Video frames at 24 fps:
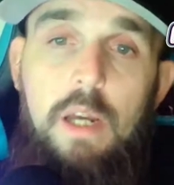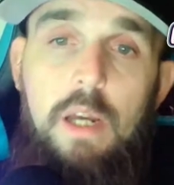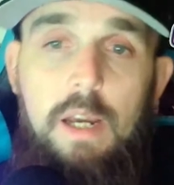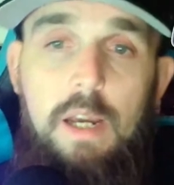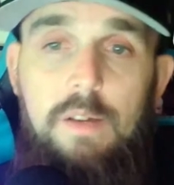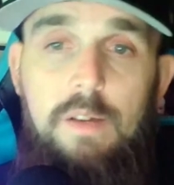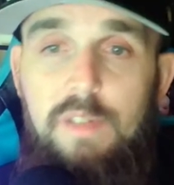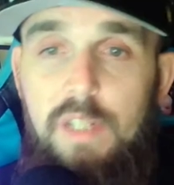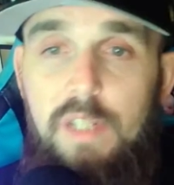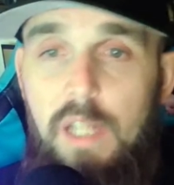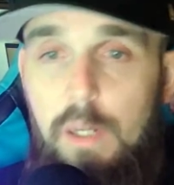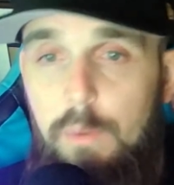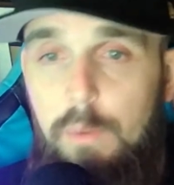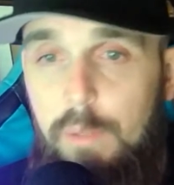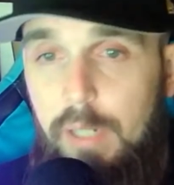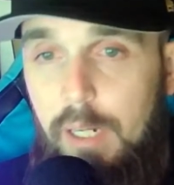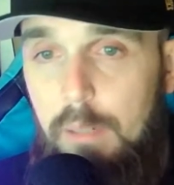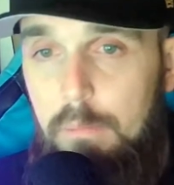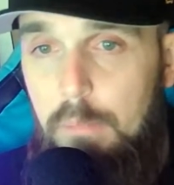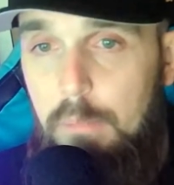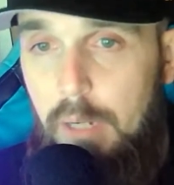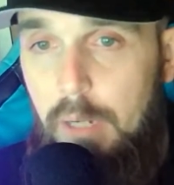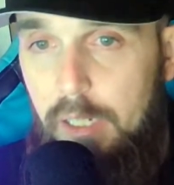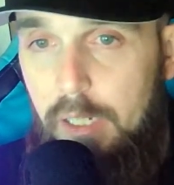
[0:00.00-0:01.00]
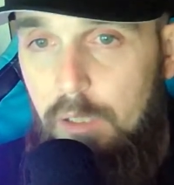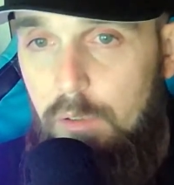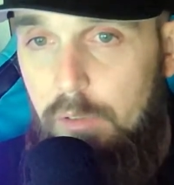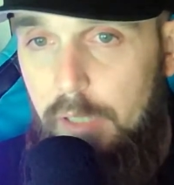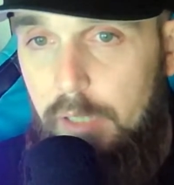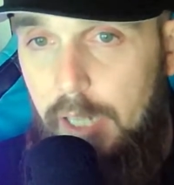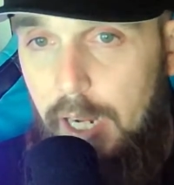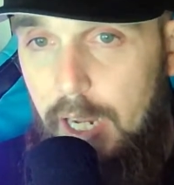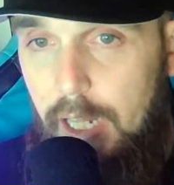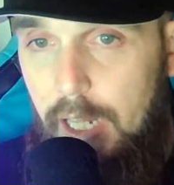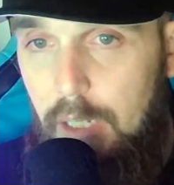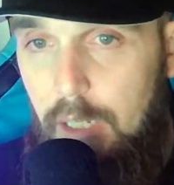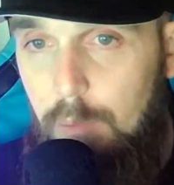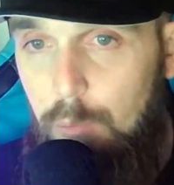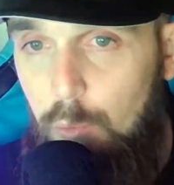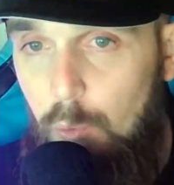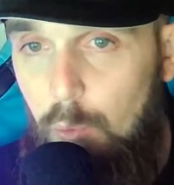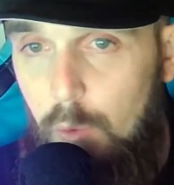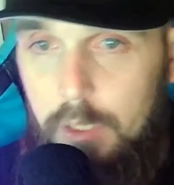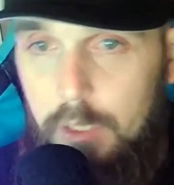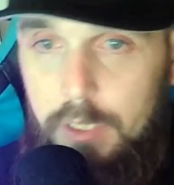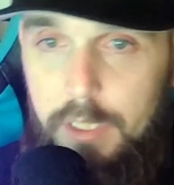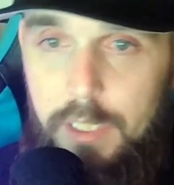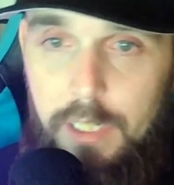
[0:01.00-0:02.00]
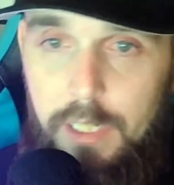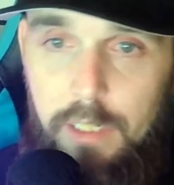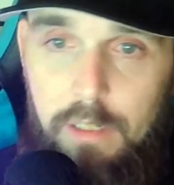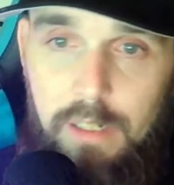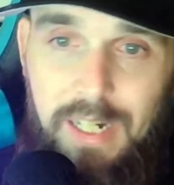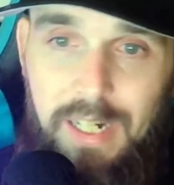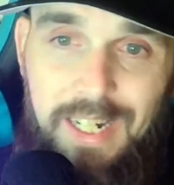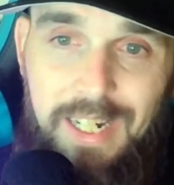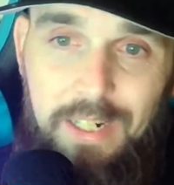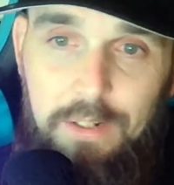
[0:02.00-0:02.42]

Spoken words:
After that, we got Michael Gallup, 1 year,